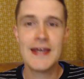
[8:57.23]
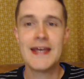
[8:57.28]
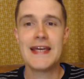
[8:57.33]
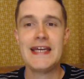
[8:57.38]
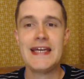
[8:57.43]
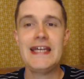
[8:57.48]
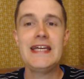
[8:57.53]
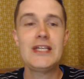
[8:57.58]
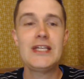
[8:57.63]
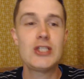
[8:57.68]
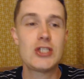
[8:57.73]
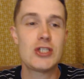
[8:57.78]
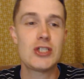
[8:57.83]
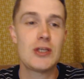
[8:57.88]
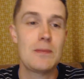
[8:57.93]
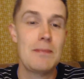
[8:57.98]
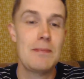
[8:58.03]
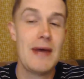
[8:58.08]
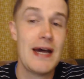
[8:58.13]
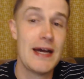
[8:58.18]
Each
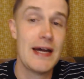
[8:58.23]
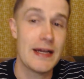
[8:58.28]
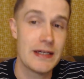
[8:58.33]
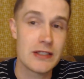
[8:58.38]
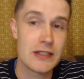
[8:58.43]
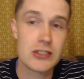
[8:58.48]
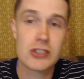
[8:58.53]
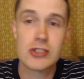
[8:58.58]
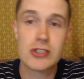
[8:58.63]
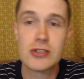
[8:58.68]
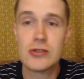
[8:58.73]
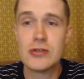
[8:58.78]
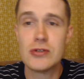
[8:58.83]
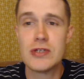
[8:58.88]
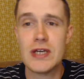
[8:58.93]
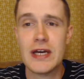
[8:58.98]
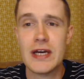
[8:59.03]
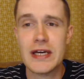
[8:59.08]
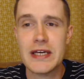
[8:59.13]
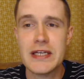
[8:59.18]
man stood
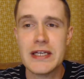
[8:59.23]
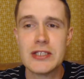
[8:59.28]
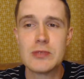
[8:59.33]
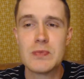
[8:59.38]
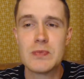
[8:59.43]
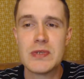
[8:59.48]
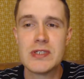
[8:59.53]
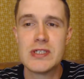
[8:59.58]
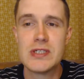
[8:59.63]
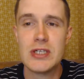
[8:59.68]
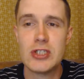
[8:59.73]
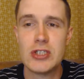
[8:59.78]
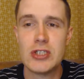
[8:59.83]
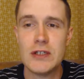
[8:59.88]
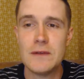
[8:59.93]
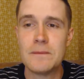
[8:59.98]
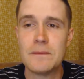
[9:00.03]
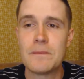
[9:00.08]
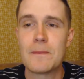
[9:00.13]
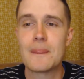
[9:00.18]
at his
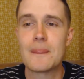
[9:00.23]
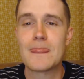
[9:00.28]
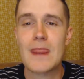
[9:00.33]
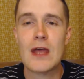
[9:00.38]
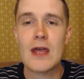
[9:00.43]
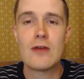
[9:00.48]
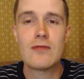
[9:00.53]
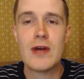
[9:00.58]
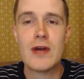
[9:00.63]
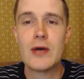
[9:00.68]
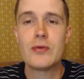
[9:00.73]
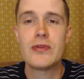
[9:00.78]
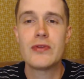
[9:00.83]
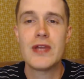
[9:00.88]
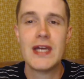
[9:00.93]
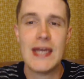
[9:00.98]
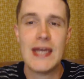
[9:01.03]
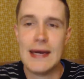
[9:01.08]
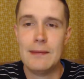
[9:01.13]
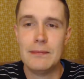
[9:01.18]
position around the
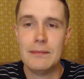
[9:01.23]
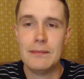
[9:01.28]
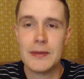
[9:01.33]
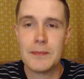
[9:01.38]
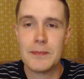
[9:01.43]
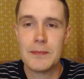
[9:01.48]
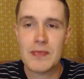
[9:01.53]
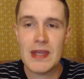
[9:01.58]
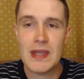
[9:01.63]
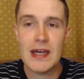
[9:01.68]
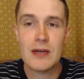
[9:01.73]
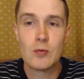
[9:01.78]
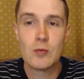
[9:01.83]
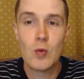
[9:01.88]
camp and